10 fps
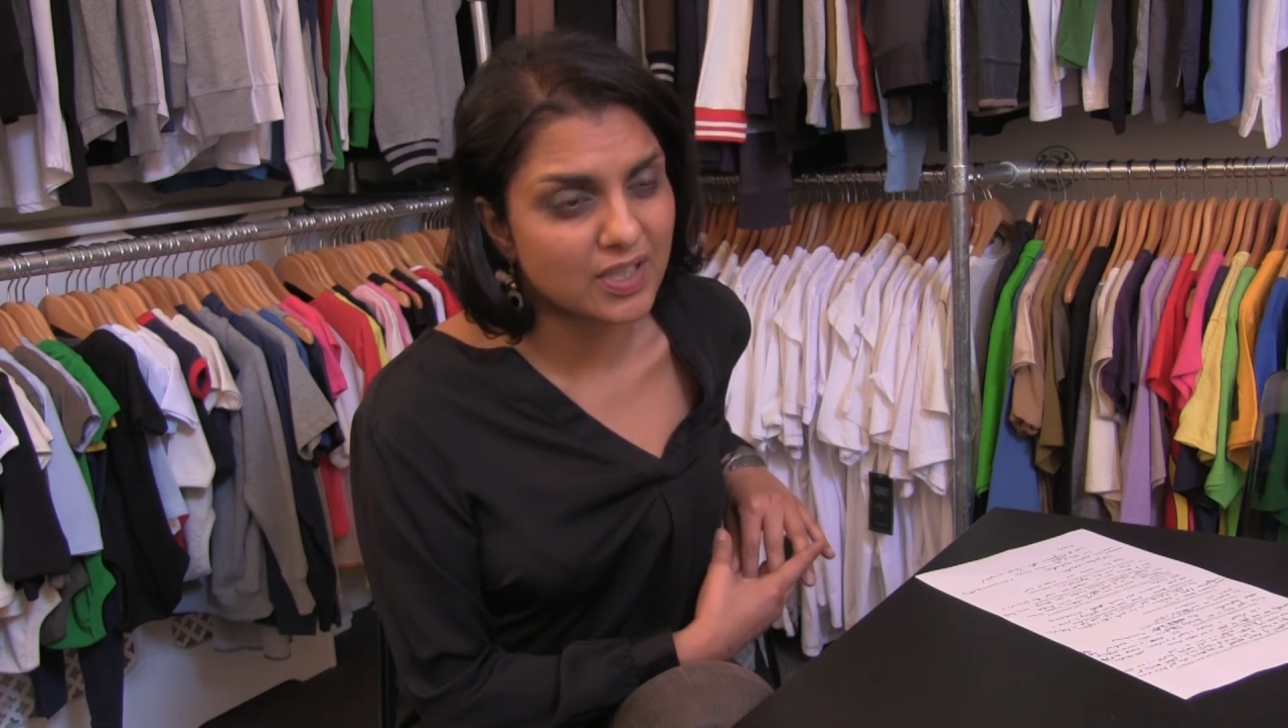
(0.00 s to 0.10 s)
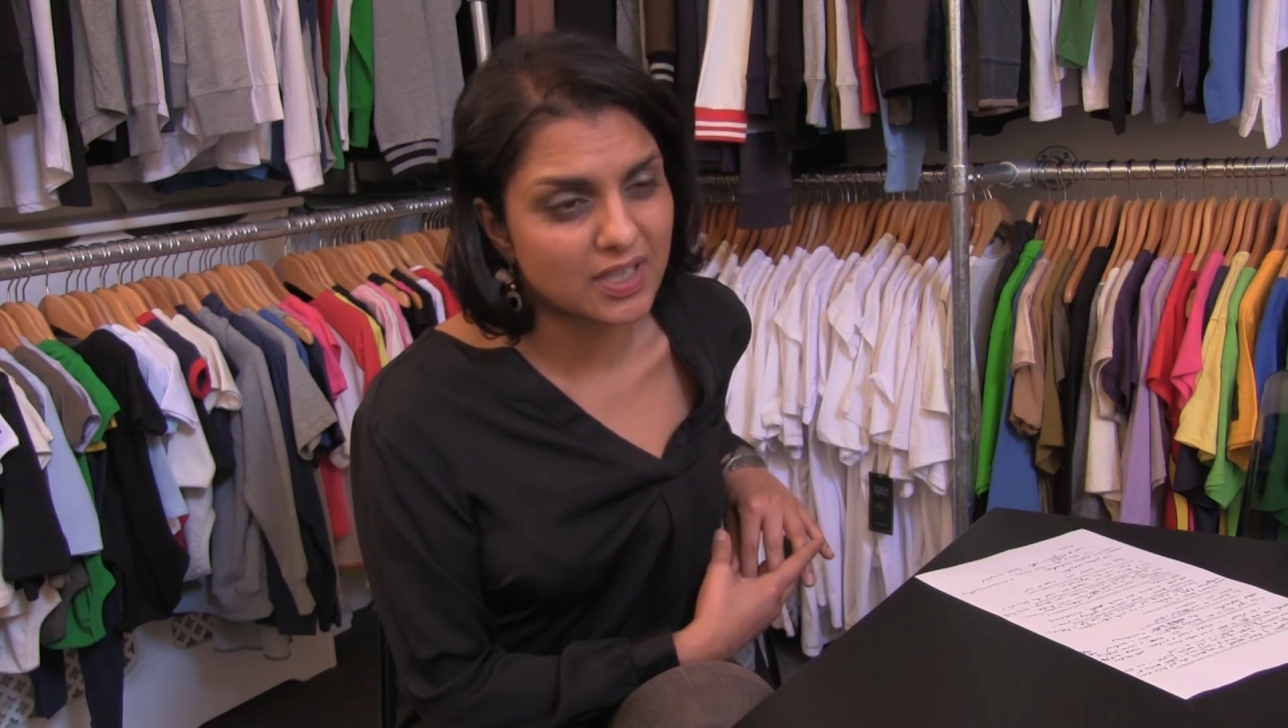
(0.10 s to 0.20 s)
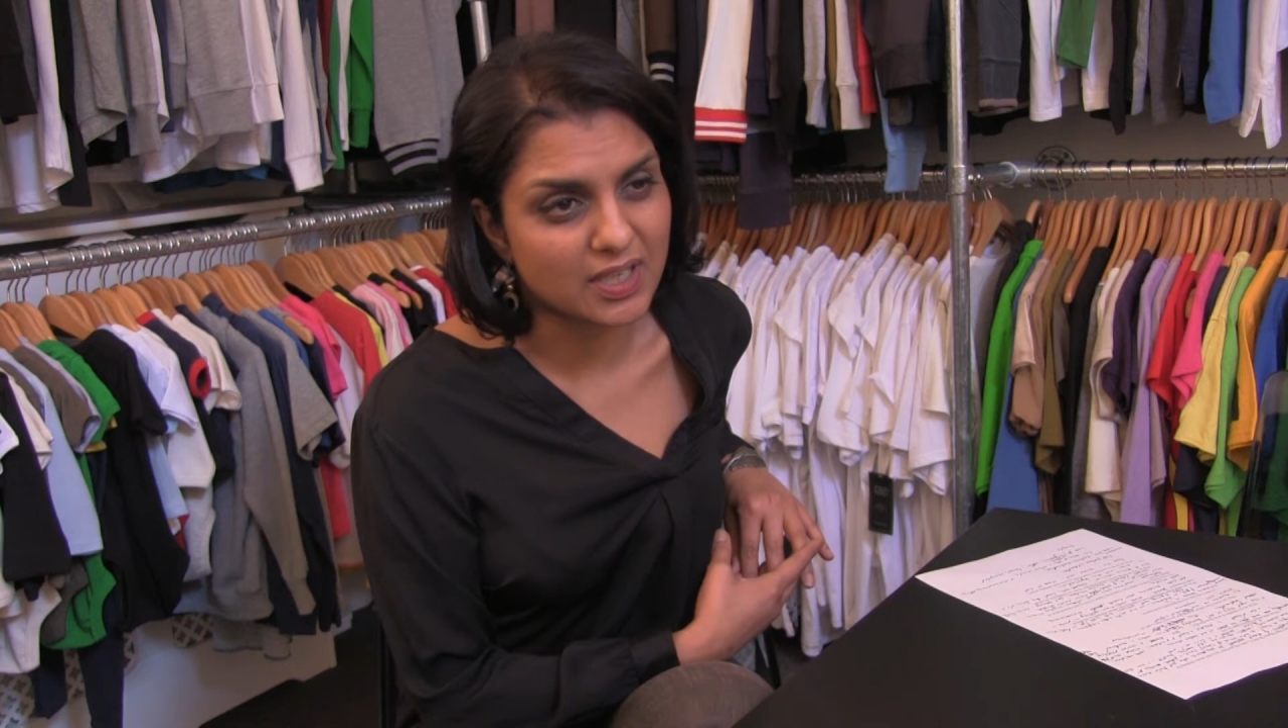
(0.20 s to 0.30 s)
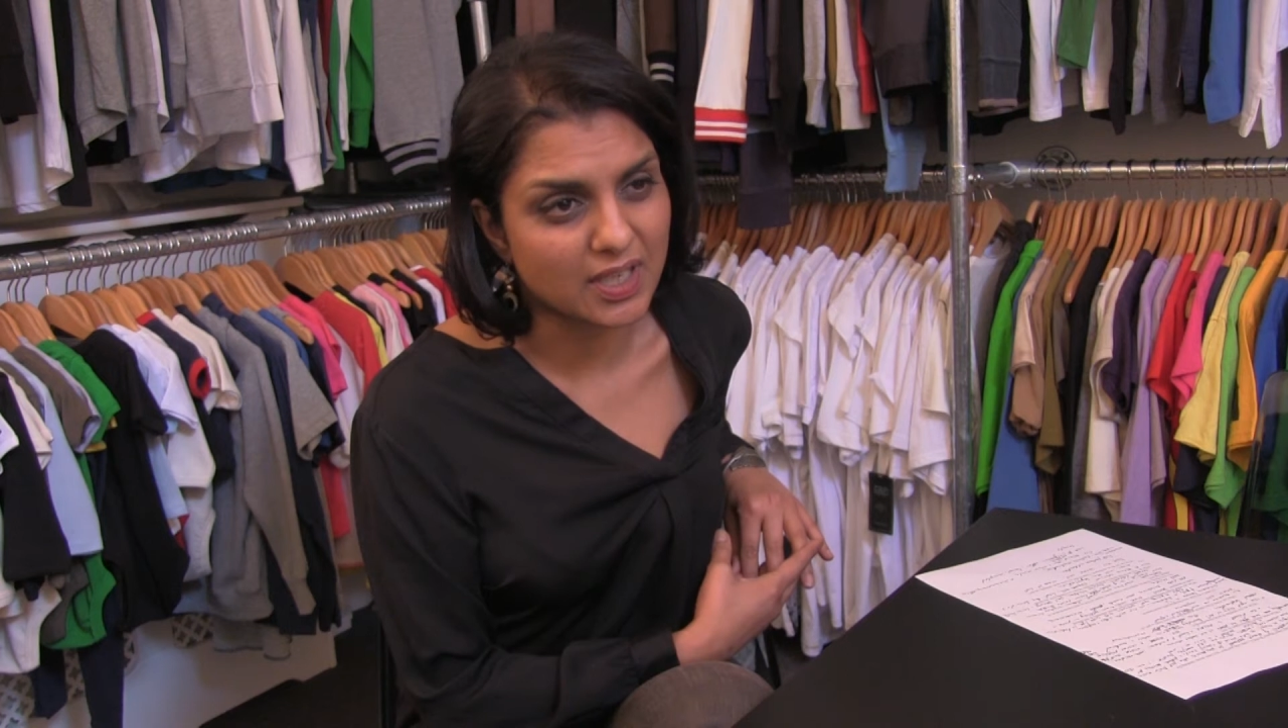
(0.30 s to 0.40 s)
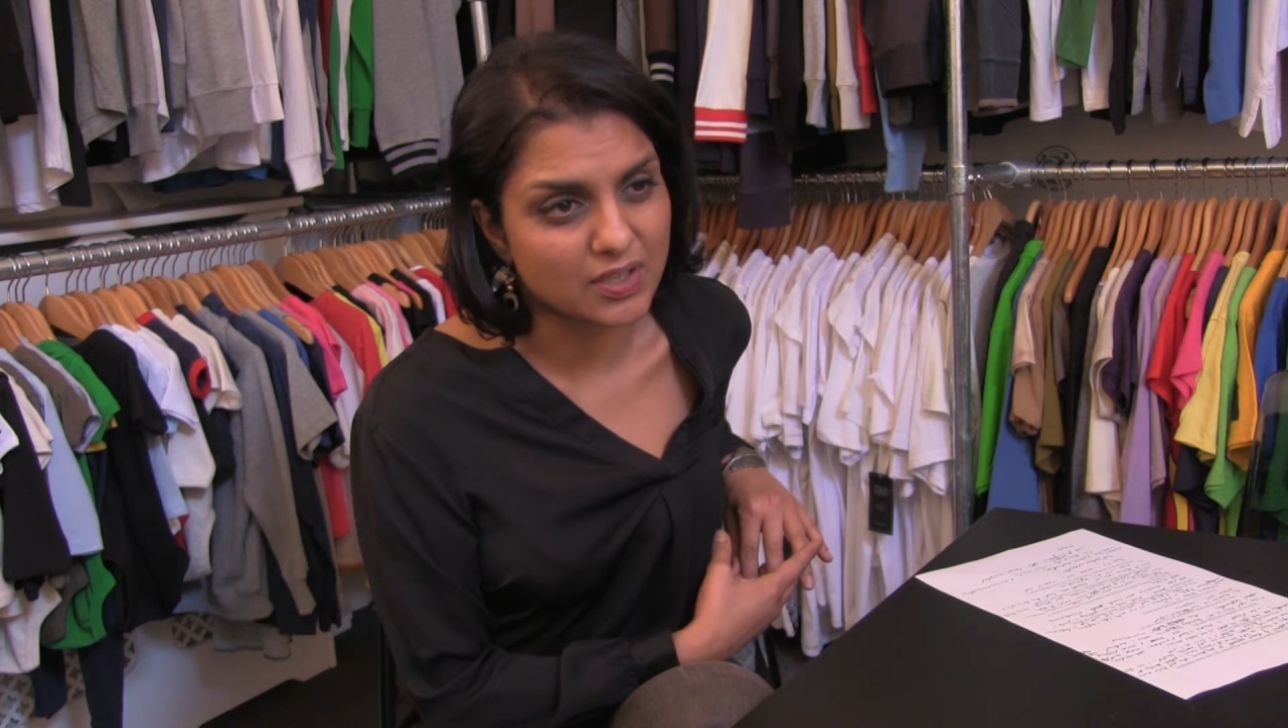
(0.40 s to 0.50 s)

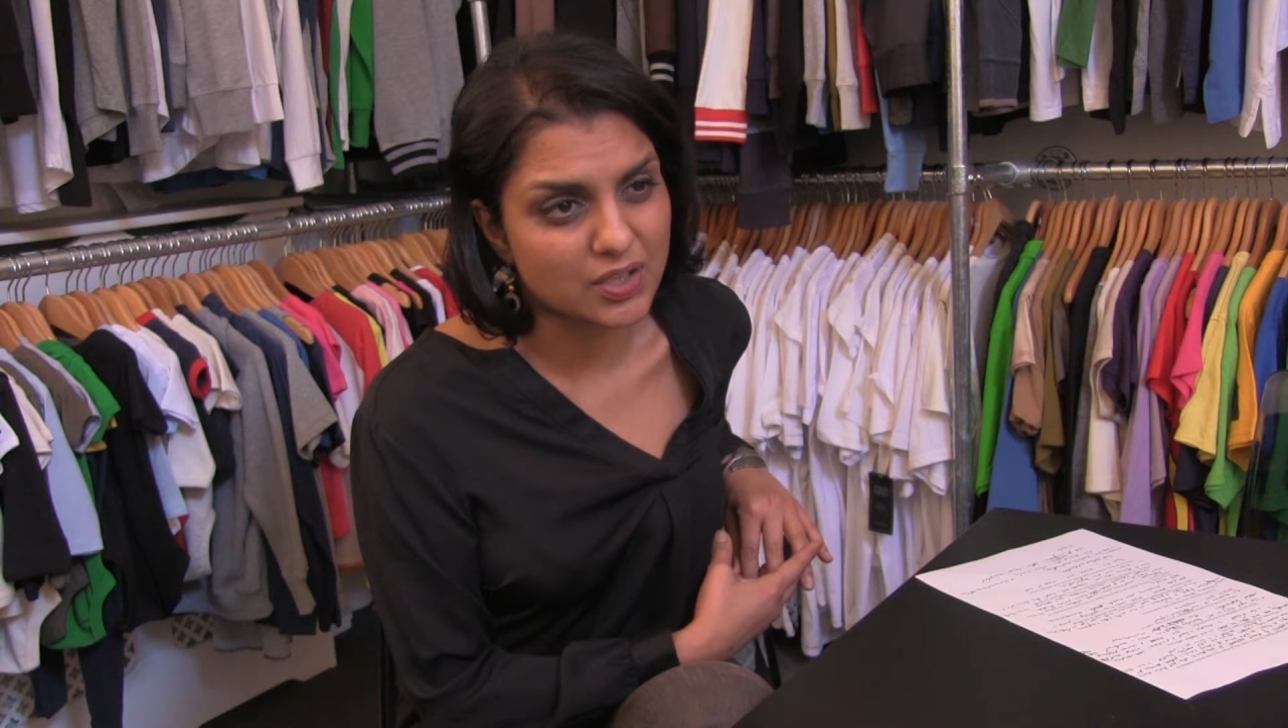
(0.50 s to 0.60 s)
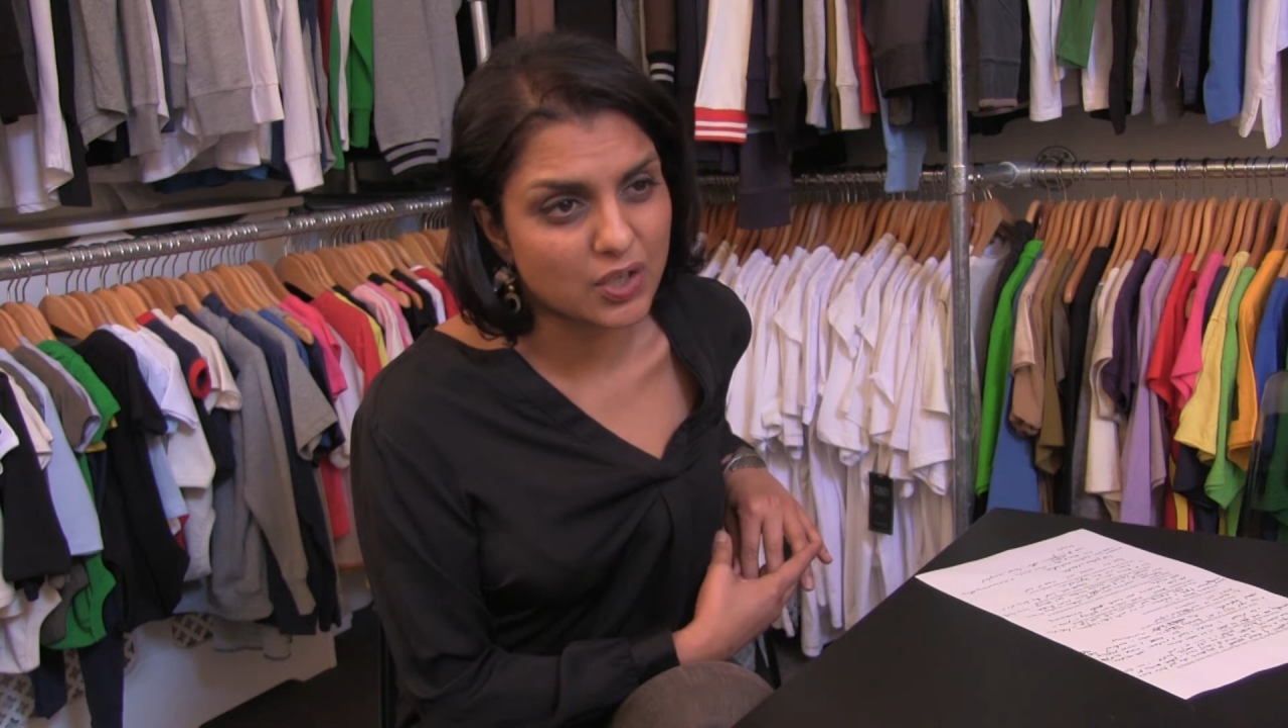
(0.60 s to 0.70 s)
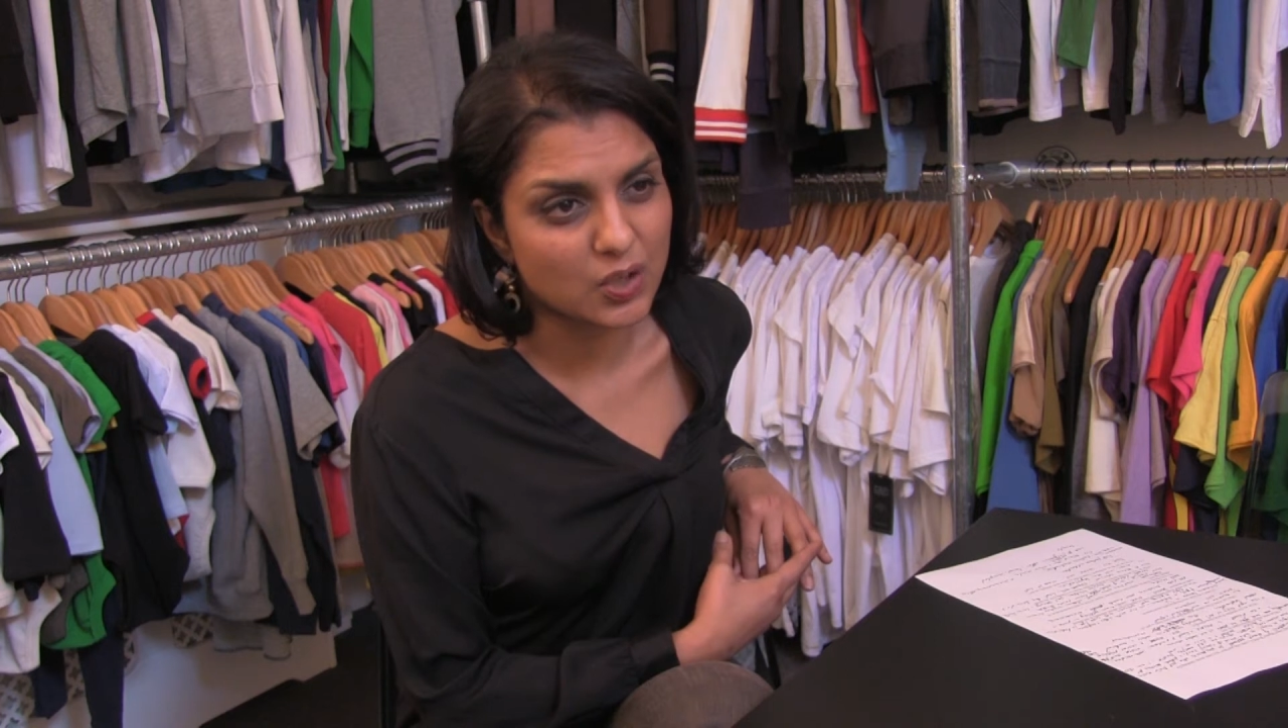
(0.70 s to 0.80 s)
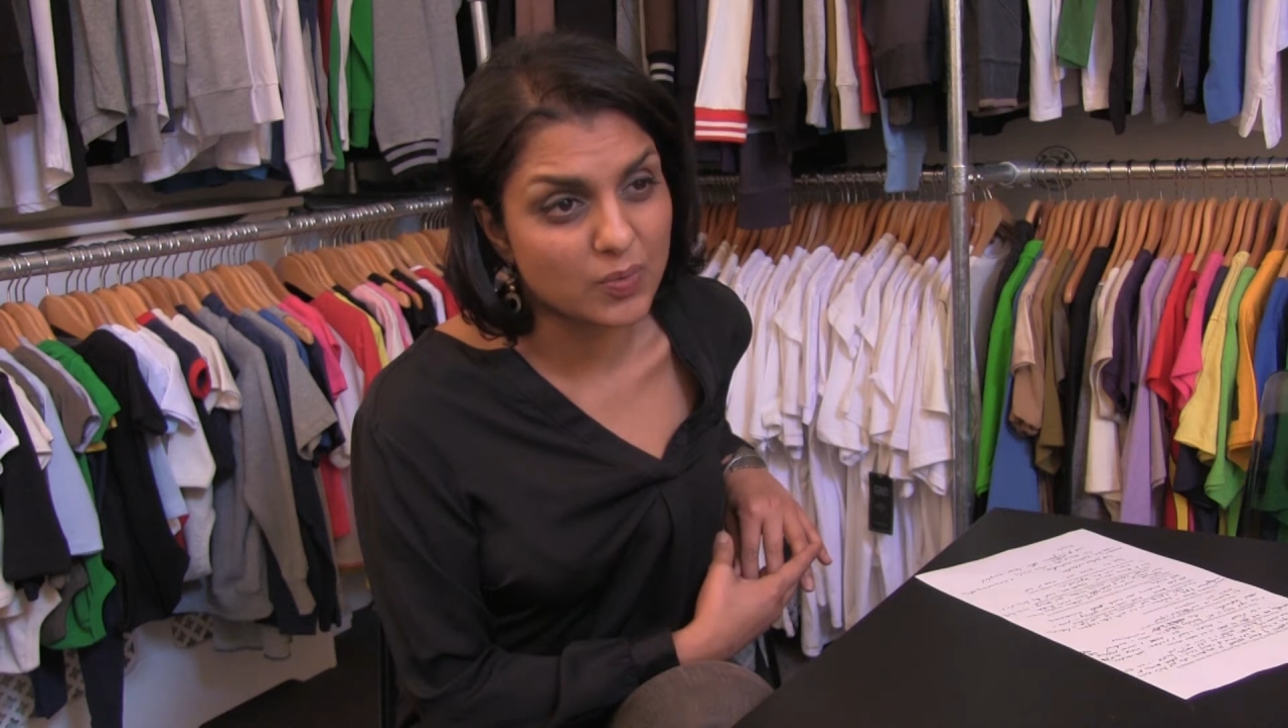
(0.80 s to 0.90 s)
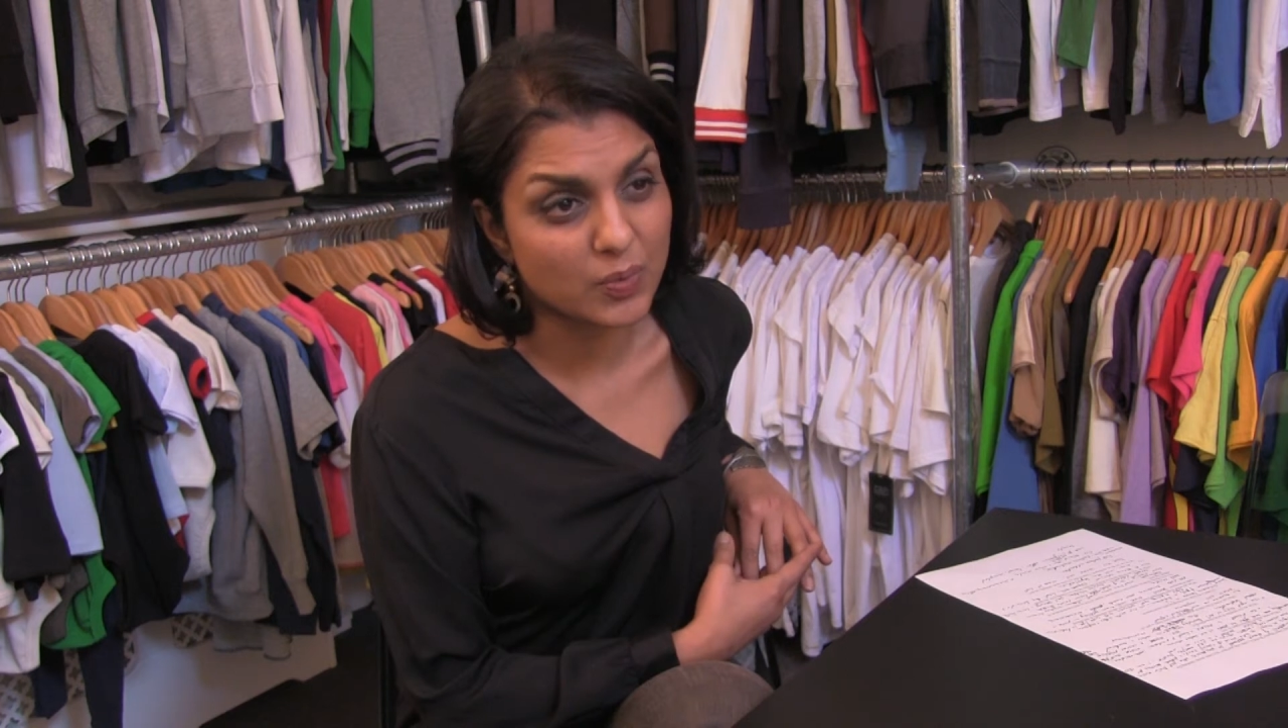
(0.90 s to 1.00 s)
in that home,